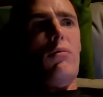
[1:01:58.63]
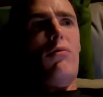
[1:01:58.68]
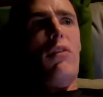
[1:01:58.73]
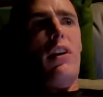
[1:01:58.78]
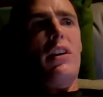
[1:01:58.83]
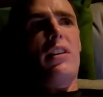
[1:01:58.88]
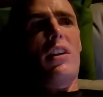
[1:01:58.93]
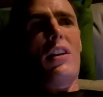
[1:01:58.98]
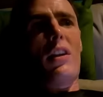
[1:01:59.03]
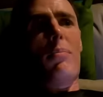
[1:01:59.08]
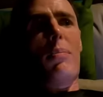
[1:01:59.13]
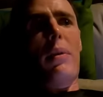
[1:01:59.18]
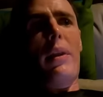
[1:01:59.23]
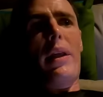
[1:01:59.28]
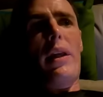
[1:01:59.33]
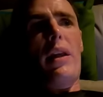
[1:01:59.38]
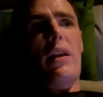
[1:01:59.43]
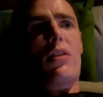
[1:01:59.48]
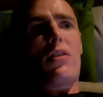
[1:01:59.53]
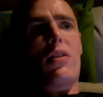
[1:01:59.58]
finding the
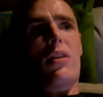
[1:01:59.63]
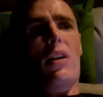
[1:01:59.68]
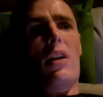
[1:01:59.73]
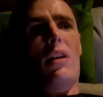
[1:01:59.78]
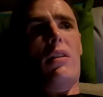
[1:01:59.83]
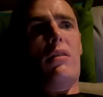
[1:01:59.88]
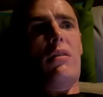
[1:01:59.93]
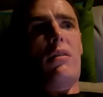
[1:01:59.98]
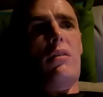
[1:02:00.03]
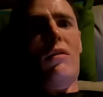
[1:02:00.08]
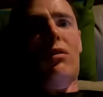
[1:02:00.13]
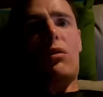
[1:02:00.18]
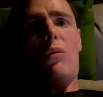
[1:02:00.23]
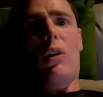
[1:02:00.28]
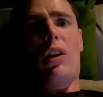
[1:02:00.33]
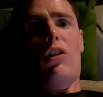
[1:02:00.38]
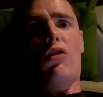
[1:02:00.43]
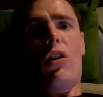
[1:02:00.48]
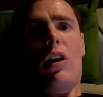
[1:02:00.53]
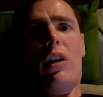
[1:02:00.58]
place, and then, you
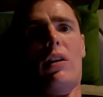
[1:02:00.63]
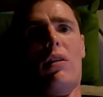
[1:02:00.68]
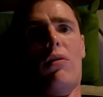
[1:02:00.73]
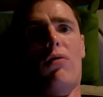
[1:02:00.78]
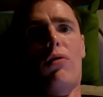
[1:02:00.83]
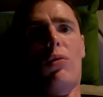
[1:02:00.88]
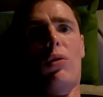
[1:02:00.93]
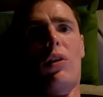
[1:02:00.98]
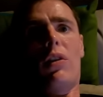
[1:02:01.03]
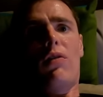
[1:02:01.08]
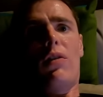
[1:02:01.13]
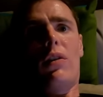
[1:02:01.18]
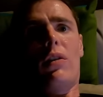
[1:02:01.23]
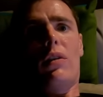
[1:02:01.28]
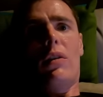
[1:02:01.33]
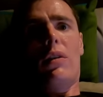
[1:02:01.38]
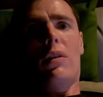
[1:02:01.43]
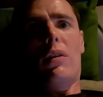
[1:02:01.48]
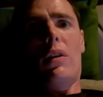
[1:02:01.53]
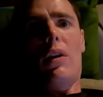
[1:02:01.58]
know, he tried a few
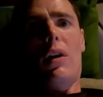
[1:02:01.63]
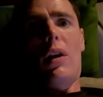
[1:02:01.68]
different